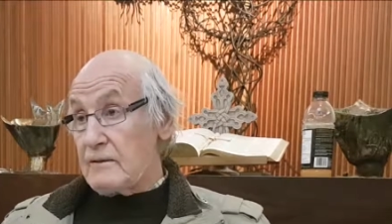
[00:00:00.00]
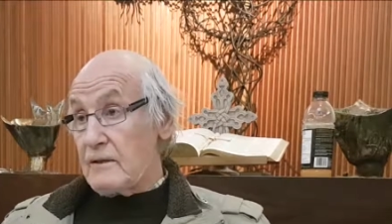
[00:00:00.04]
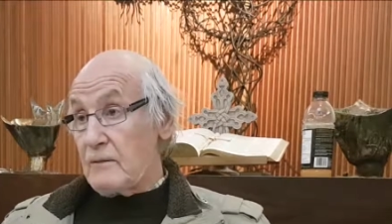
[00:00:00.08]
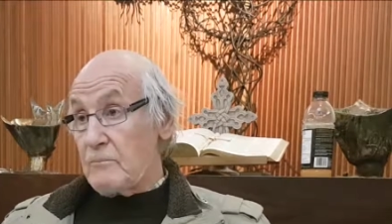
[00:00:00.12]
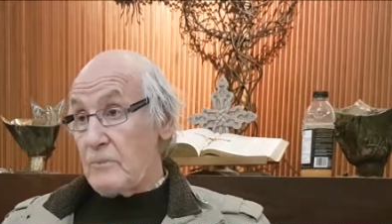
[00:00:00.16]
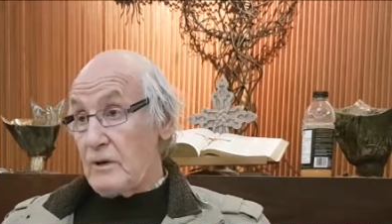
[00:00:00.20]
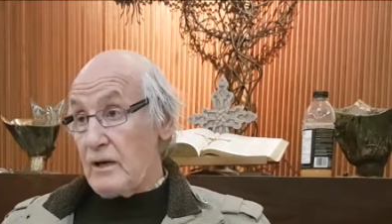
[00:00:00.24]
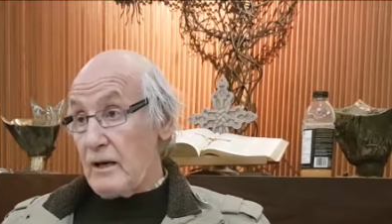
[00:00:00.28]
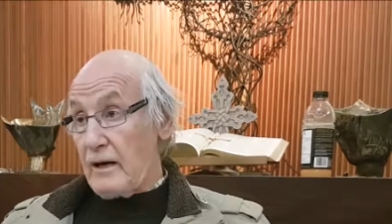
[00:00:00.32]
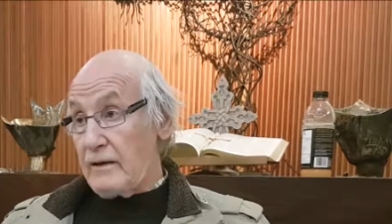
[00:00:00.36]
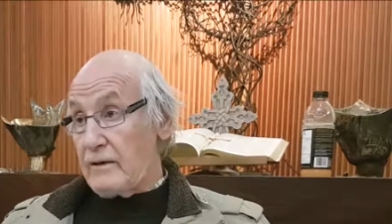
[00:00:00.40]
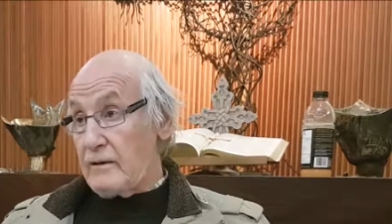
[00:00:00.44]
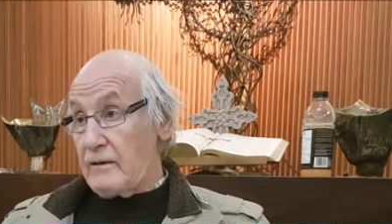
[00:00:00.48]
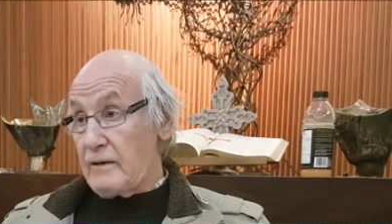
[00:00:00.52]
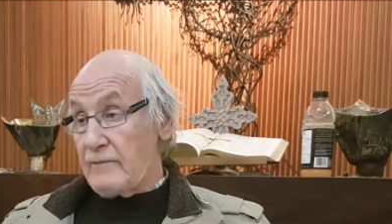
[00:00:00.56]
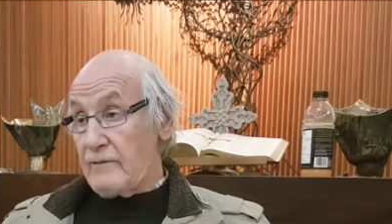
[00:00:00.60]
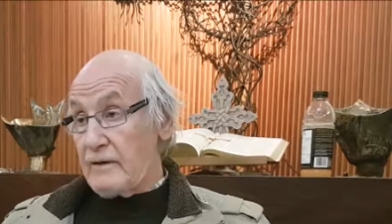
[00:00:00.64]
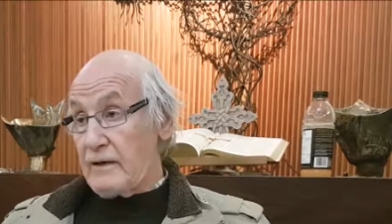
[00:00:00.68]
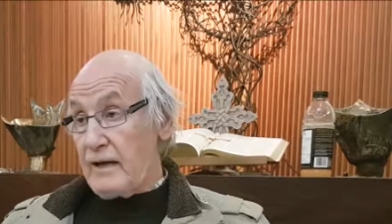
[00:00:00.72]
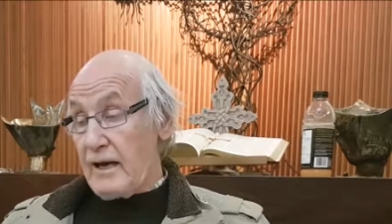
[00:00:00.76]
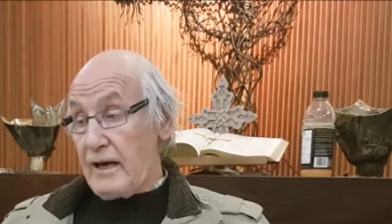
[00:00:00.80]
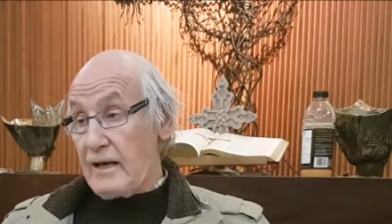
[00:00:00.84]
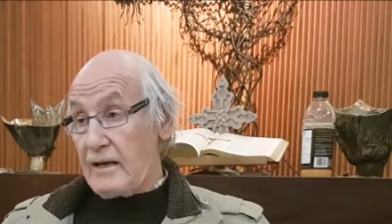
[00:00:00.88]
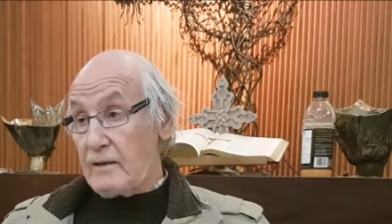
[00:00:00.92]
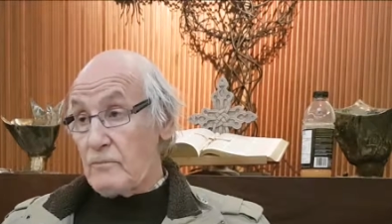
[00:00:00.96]
the blood of
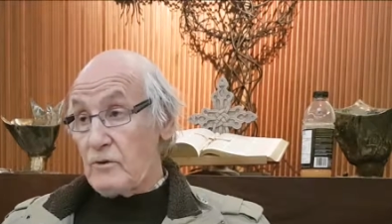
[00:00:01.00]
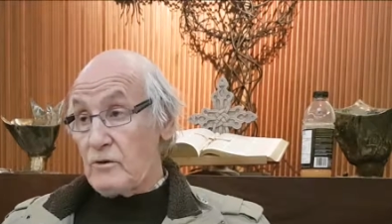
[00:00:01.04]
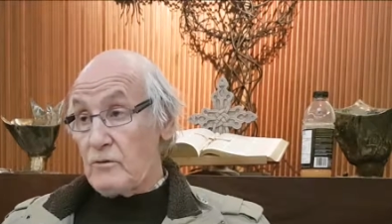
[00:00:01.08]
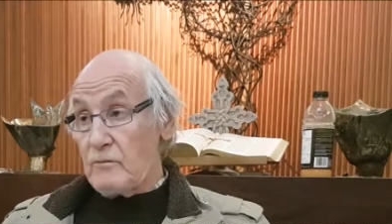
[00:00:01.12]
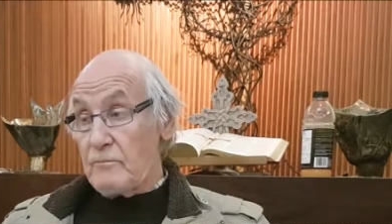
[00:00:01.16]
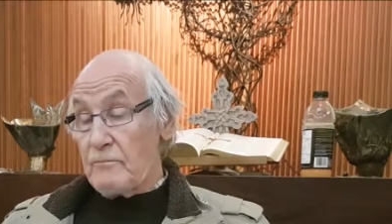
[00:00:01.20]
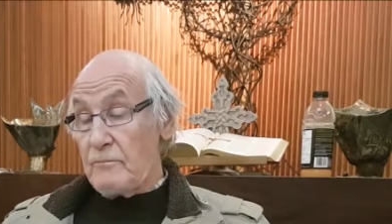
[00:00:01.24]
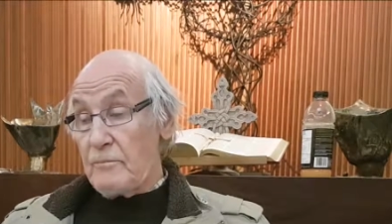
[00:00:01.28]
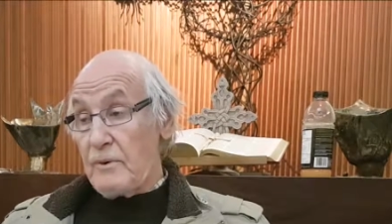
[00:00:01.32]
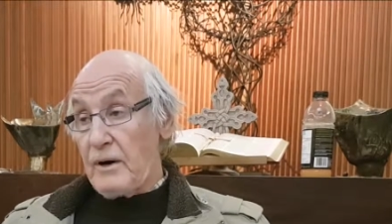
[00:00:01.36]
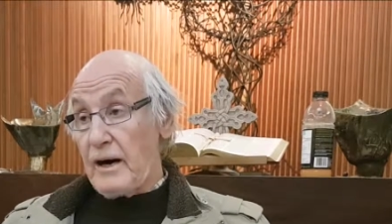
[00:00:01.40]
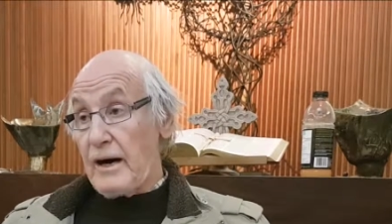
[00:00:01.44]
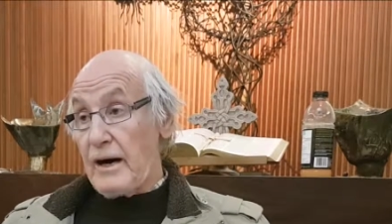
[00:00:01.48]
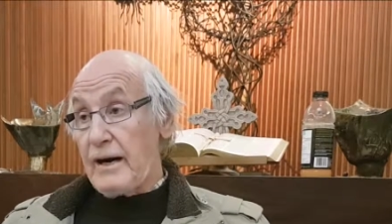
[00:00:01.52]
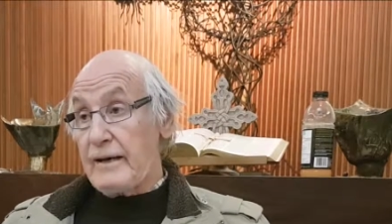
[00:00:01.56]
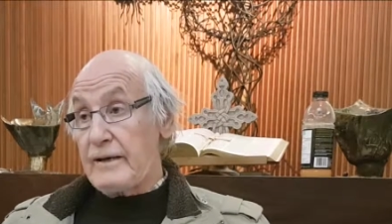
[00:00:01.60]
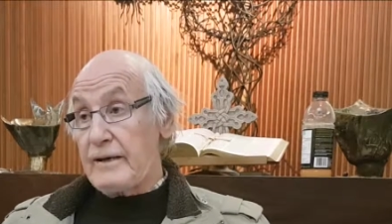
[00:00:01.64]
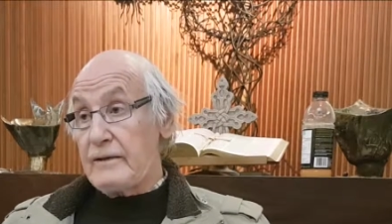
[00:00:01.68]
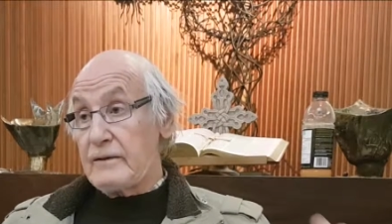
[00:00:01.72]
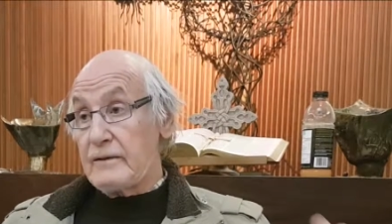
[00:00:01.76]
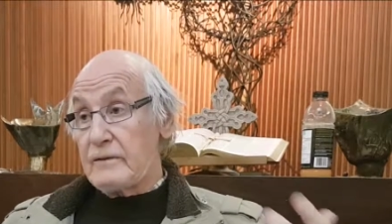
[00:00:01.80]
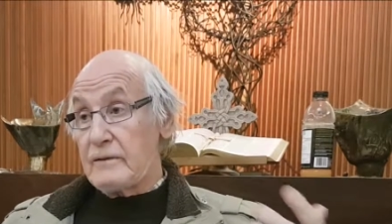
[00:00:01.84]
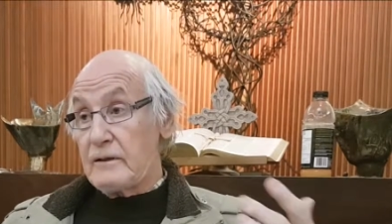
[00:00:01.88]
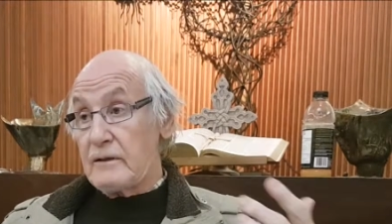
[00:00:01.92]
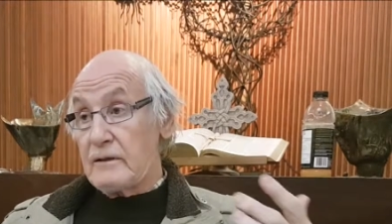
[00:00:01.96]
an animal by
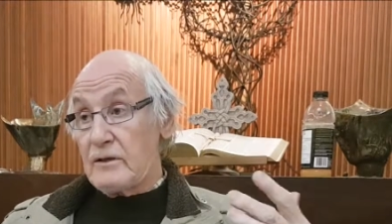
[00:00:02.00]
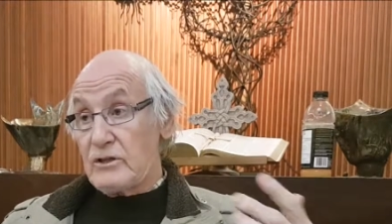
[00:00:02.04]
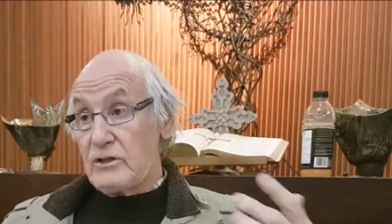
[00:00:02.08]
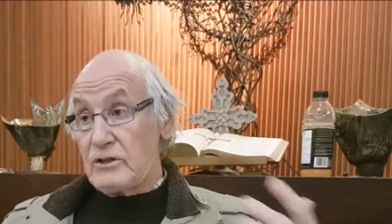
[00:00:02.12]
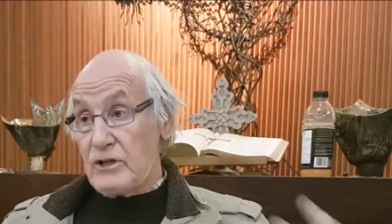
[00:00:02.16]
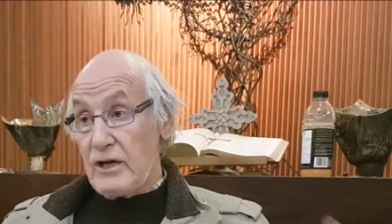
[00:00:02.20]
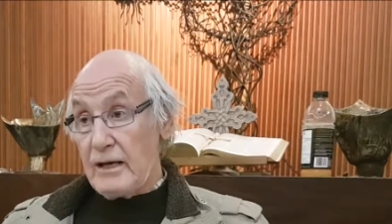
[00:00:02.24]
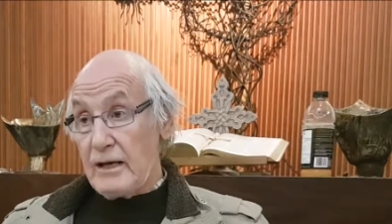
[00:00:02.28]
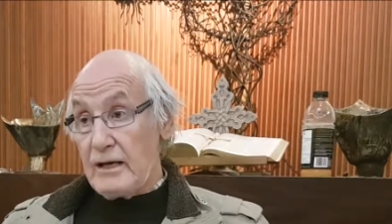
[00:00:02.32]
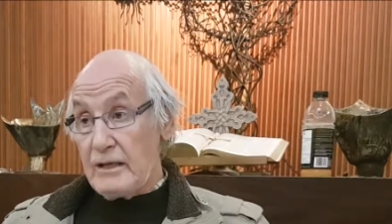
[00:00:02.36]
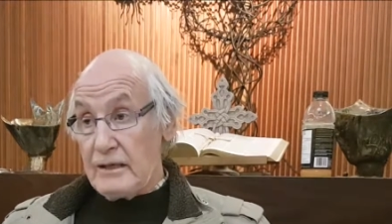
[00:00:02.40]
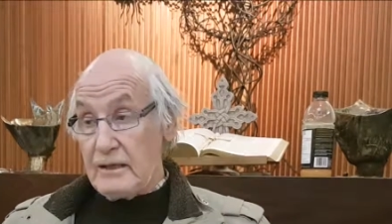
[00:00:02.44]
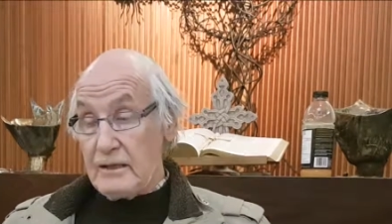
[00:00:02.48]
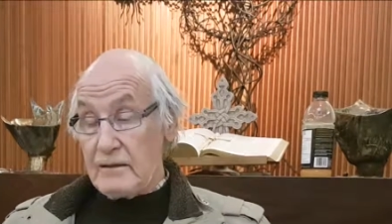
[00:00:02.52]
shedding